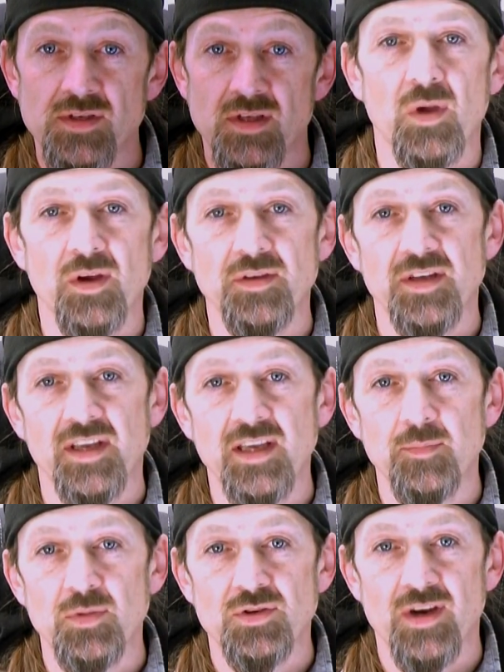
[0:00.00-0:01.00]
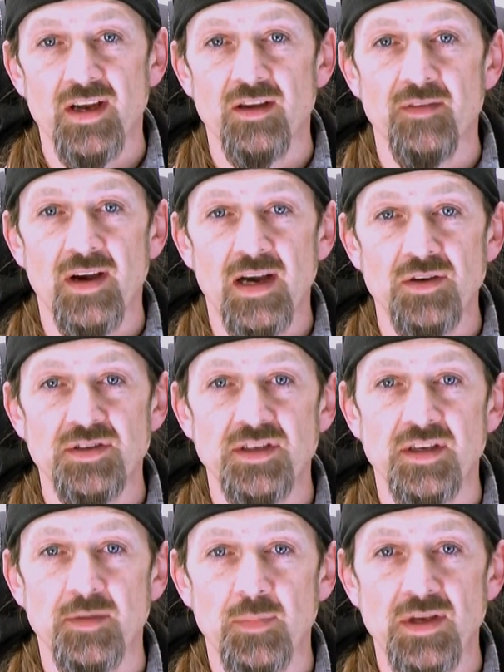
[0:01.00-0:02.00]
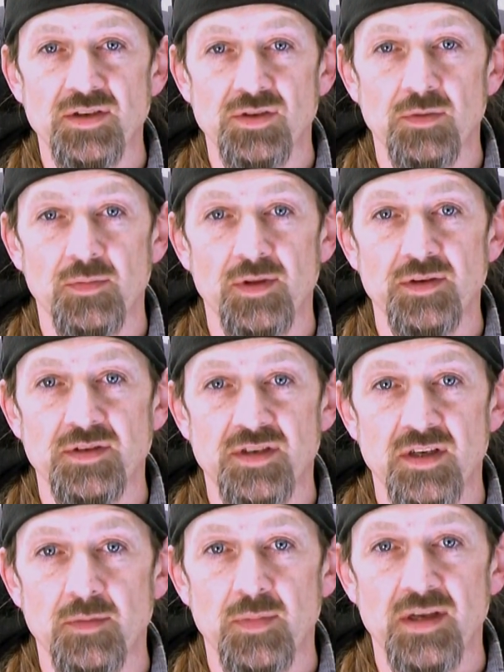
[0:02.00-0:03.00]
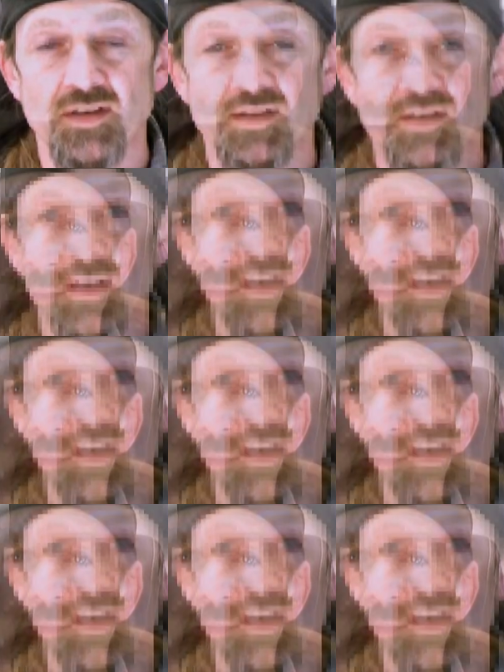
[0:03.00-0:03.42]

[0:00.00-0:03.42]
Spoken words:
and we're going to keep a track of how she picks up those tidbits.